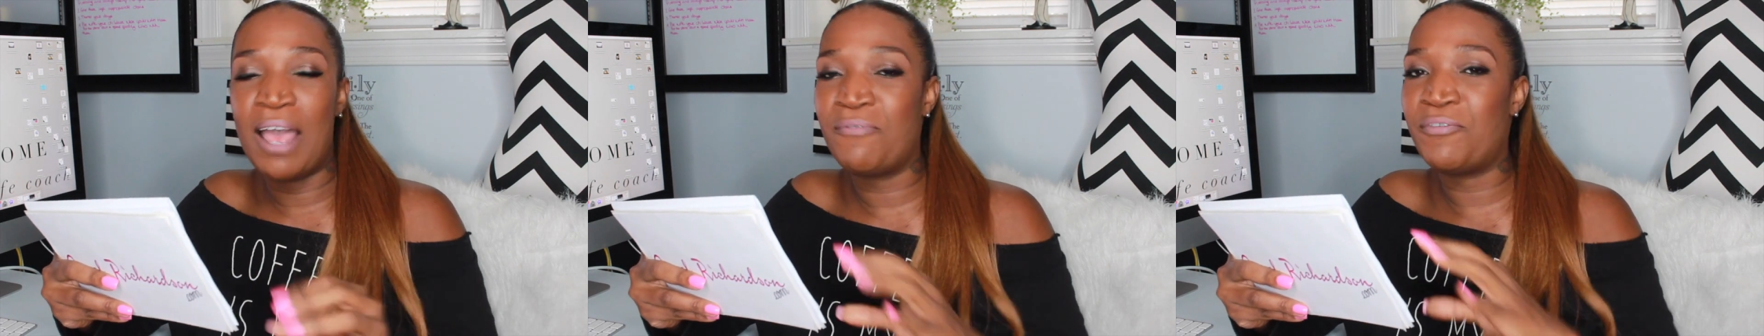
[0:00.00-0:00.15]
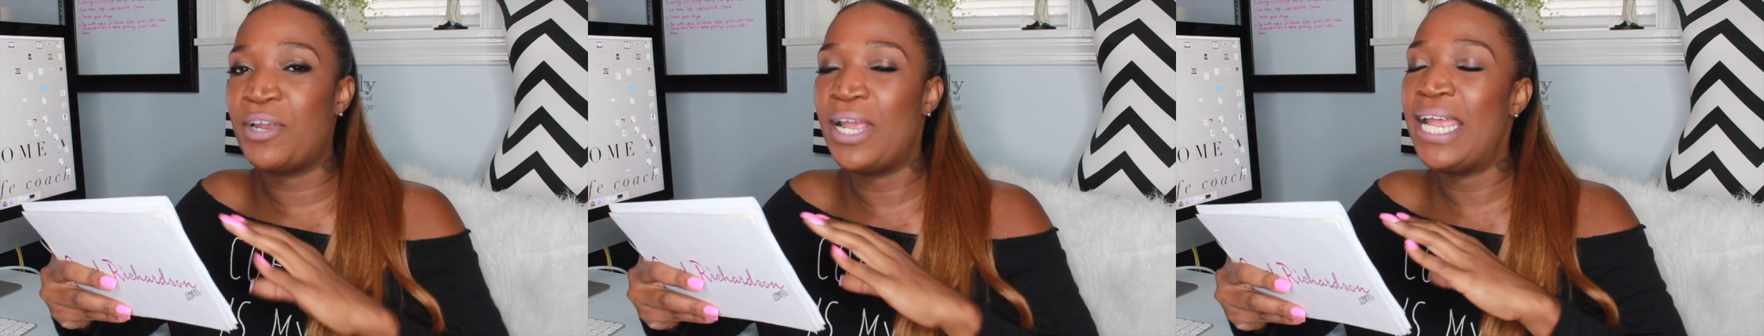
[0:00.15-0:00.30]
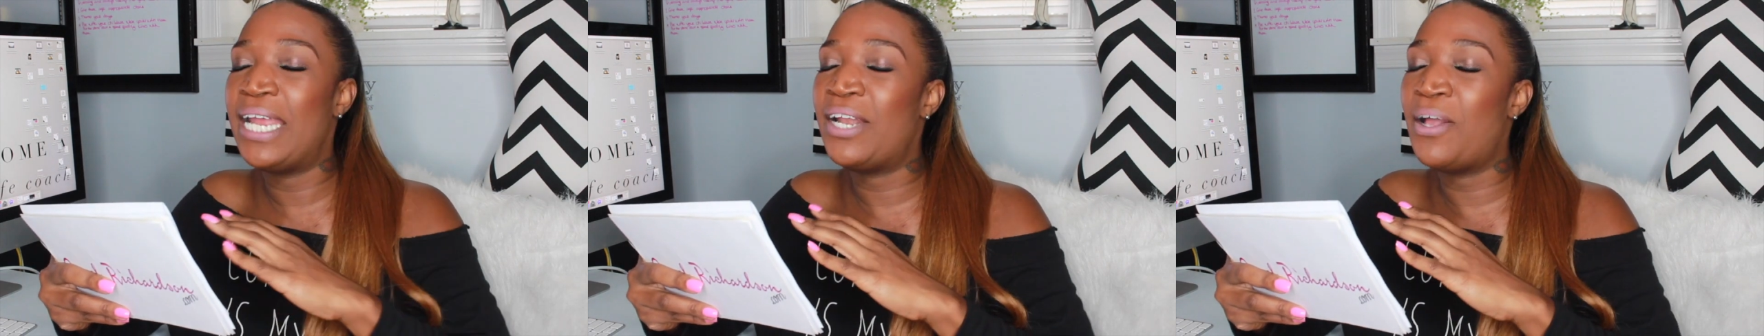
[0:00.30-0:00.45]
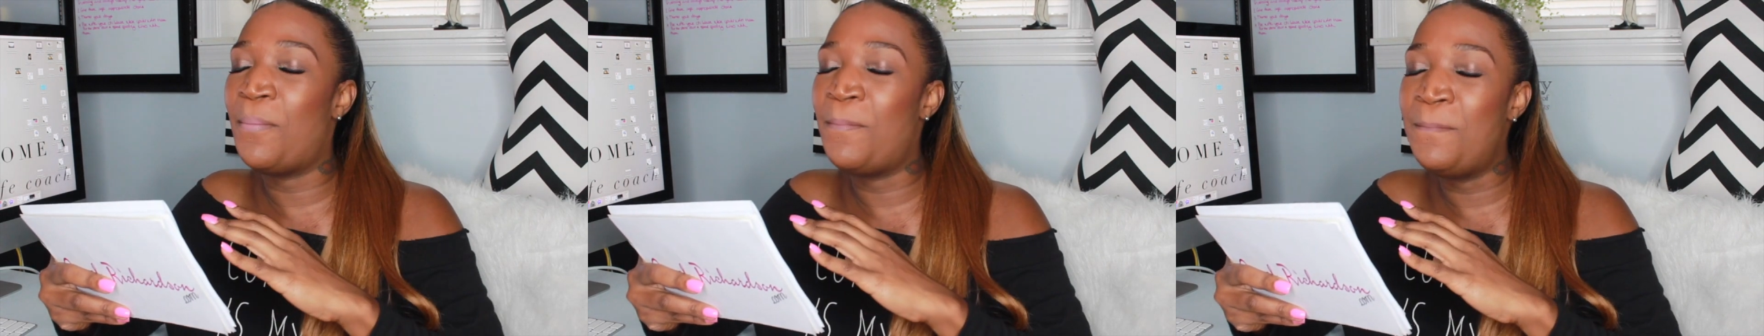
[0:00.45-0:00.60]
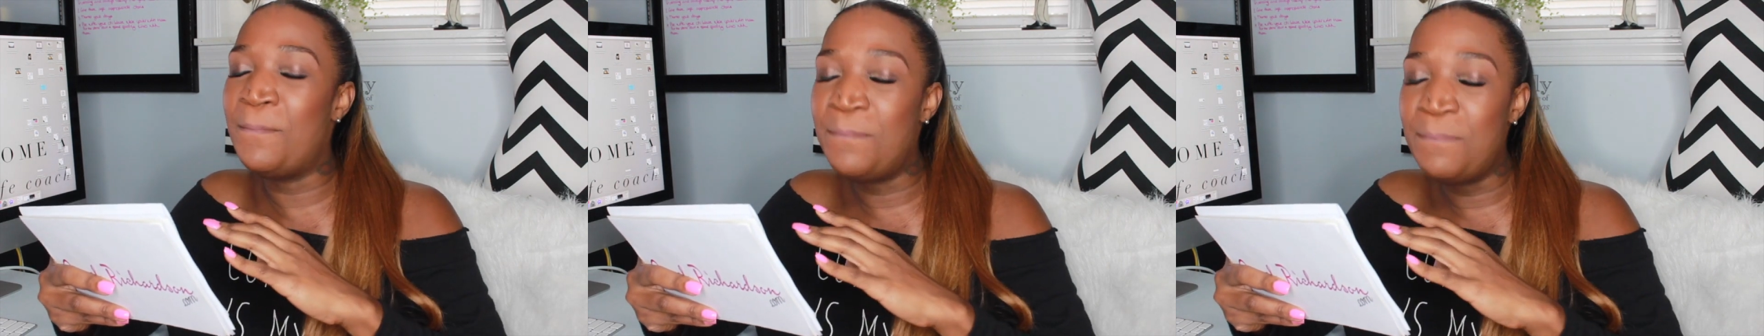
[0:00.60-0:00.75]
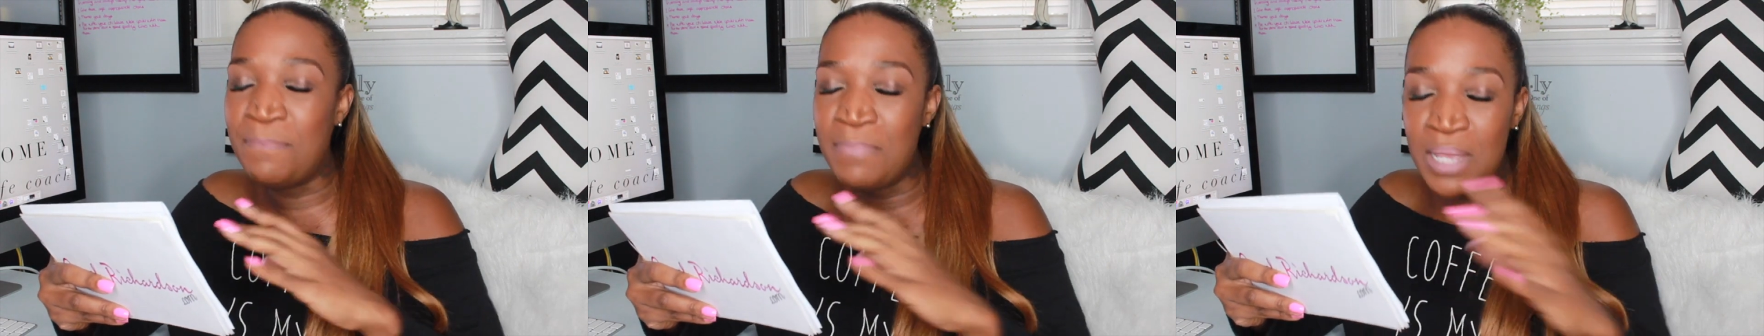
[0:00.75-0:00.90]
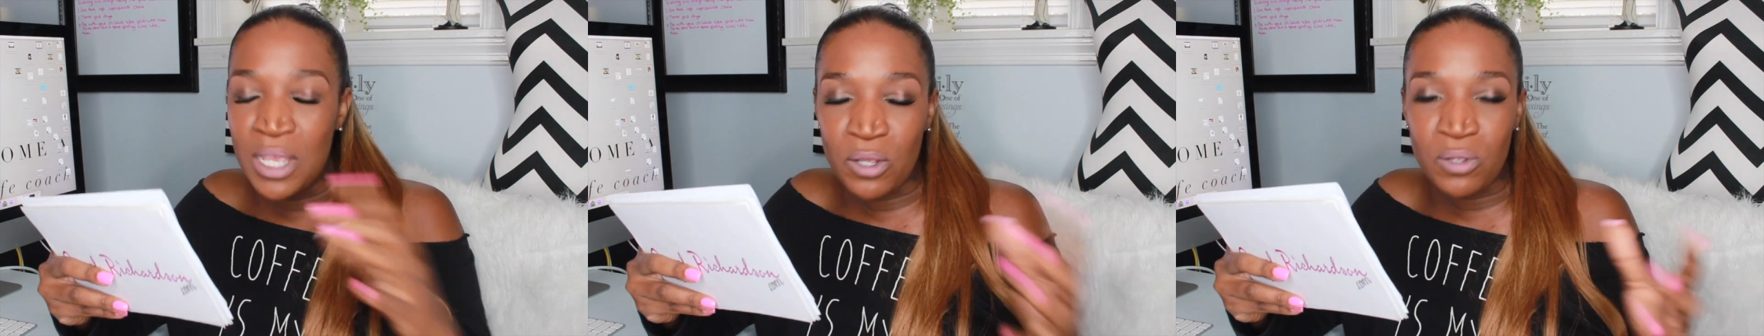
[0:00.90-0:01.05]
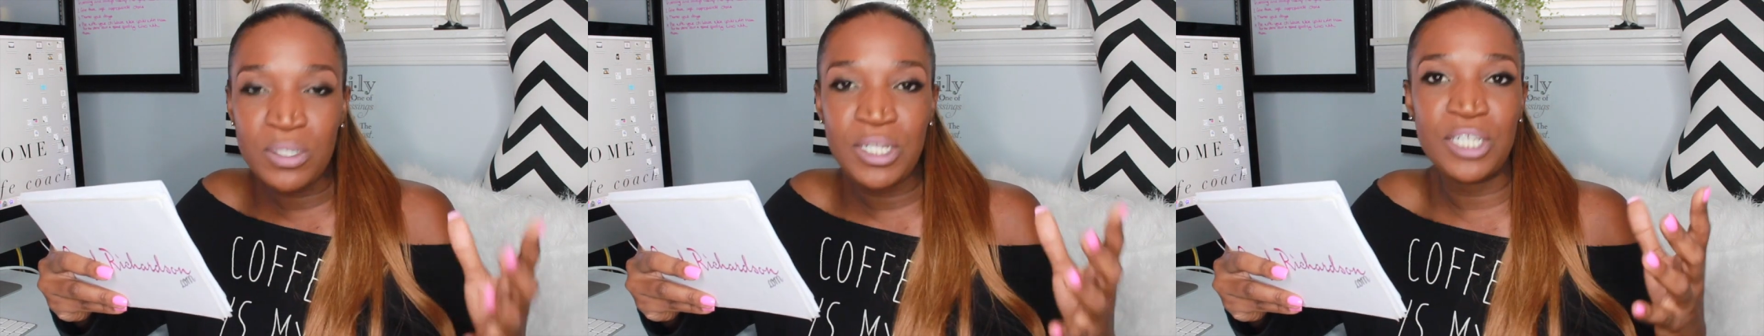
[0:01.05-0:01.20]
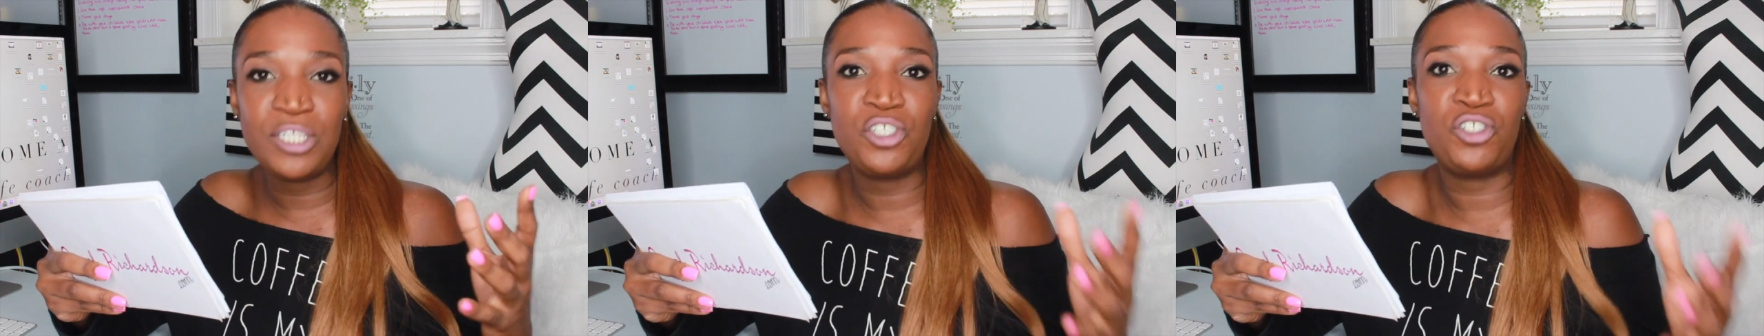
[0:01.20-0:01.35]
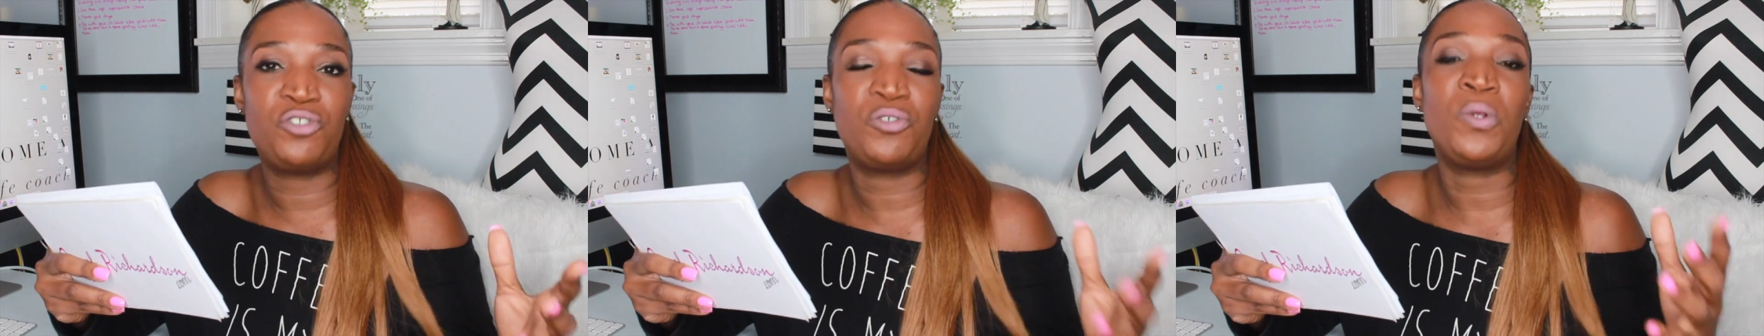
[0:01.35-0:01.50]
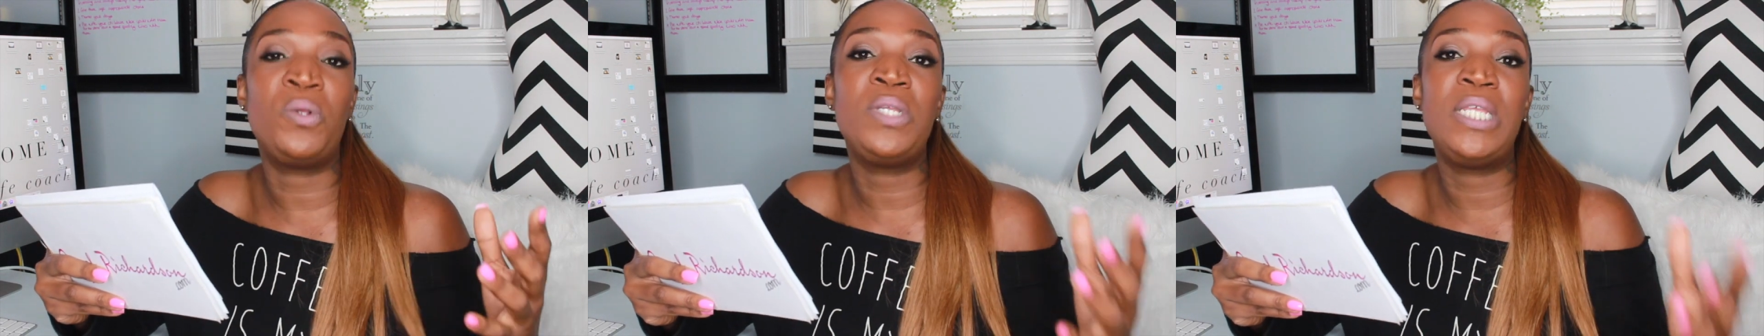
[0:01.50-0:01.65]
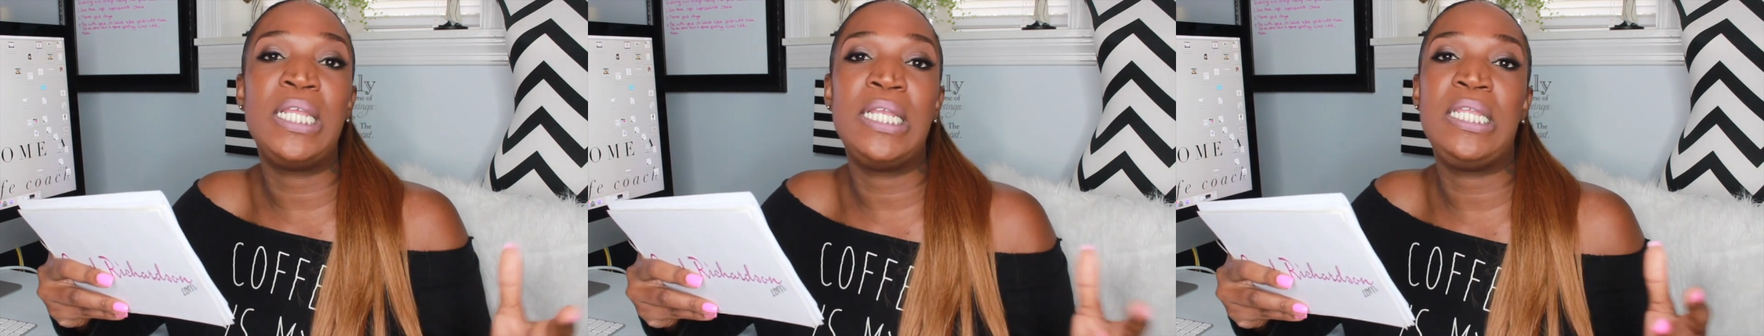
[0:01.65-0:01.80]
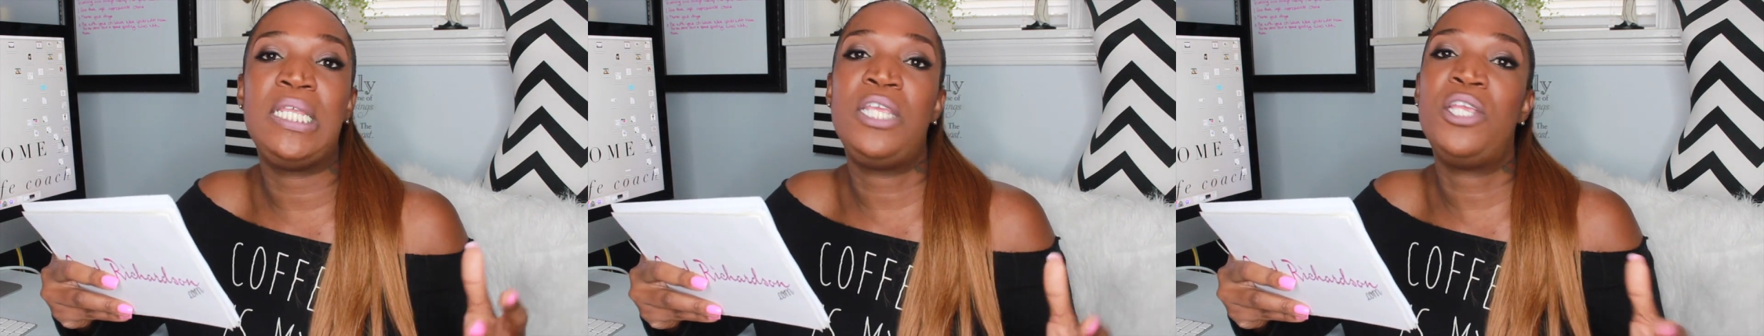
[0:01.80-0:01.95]
ever in a million
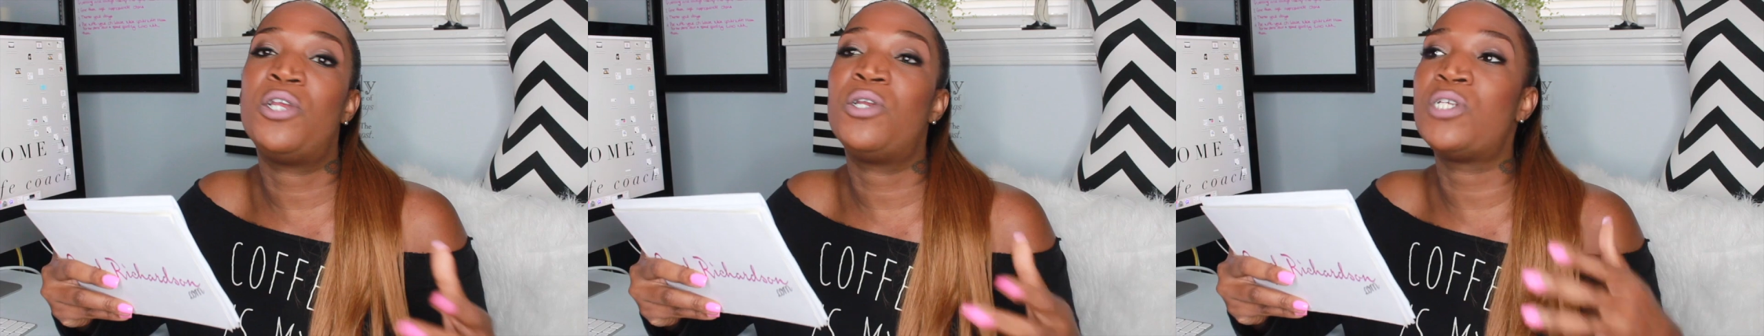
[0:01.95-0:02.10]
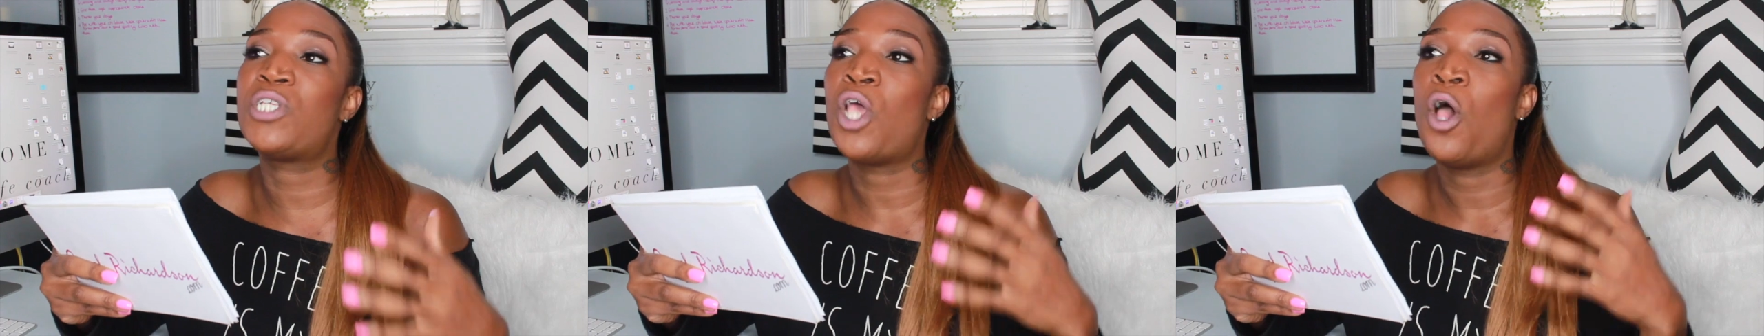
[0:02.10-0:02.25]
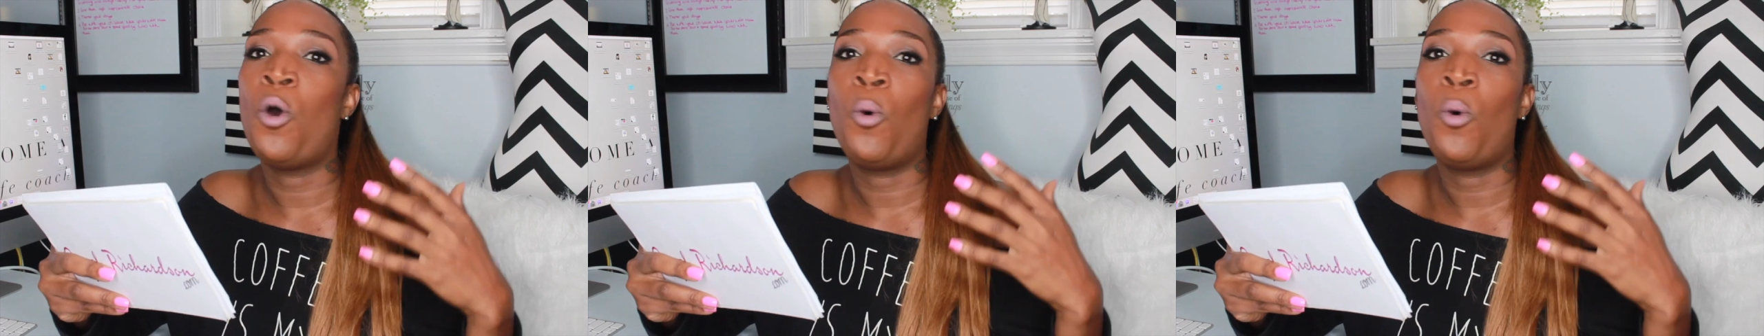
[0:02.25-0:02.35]
trillion years